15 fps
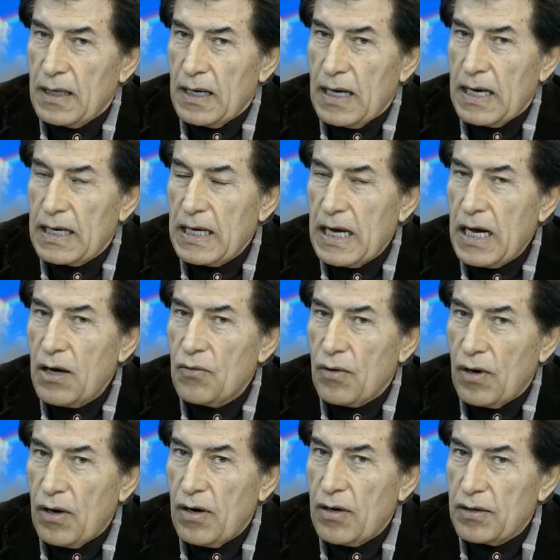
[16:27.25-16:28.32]
And how
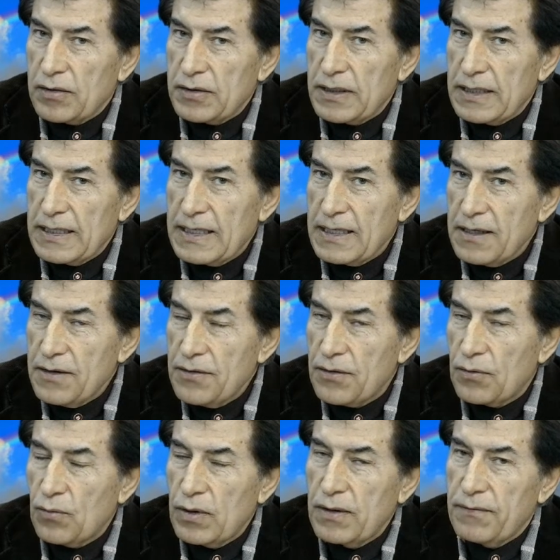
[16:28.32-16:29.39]
ought either
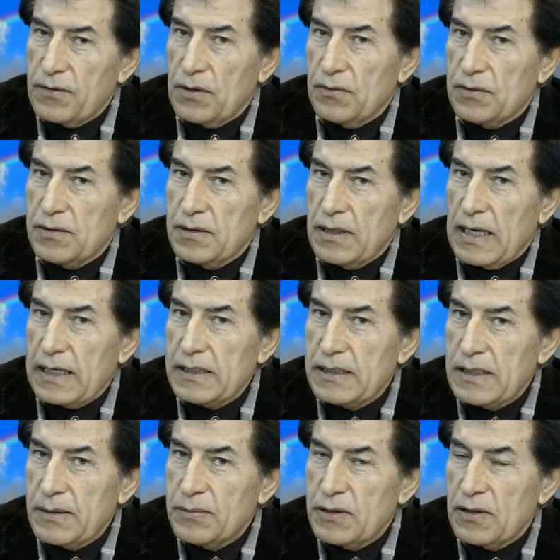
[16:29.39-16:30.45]
one of those,
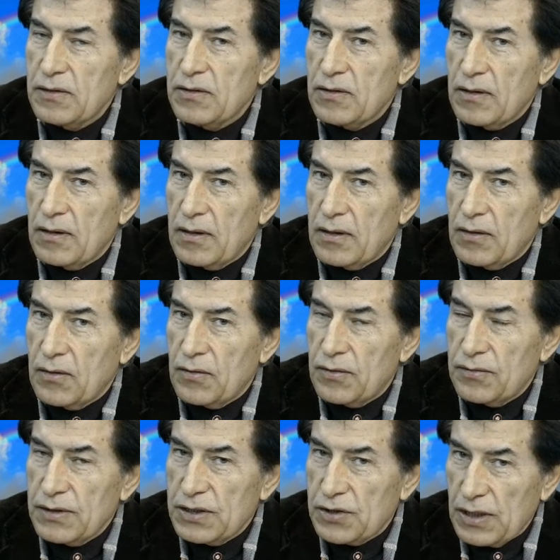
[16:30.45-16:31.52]
acceptance or
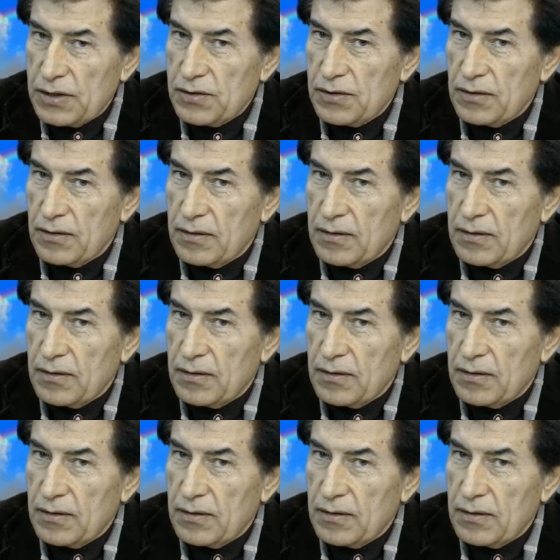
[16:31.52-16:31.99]
rejection,